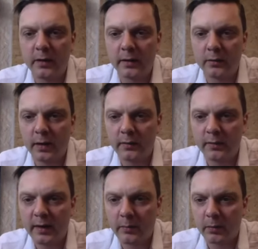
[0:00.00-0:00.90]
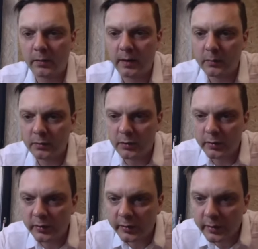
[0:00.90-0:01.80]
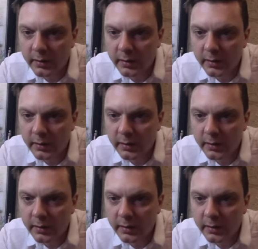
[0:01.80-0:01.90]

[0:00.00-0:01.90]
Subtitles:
that you have stable temperatures.